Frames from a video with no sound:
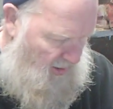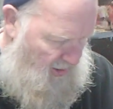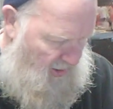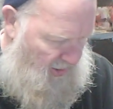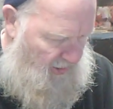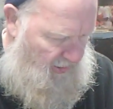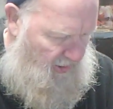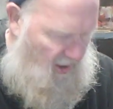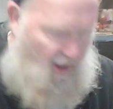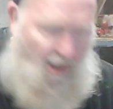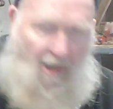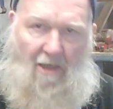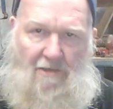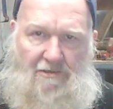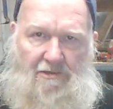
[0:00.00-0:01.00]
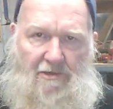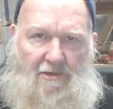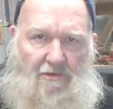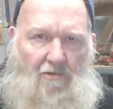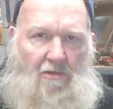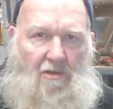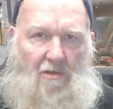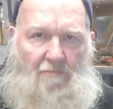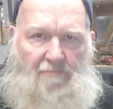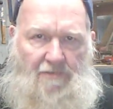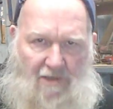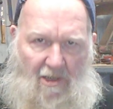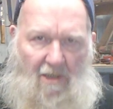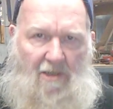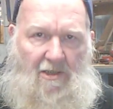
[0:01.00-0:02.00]
And I actually grew up
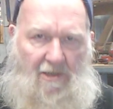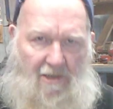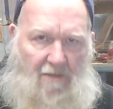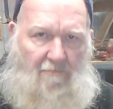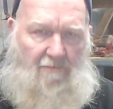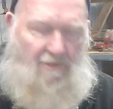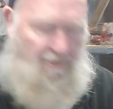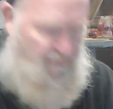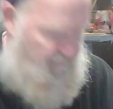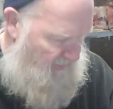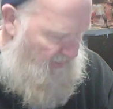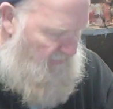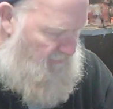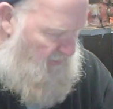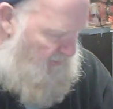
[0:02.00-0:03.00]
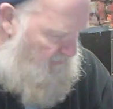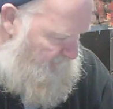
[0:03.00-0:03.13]
beside of him and his family.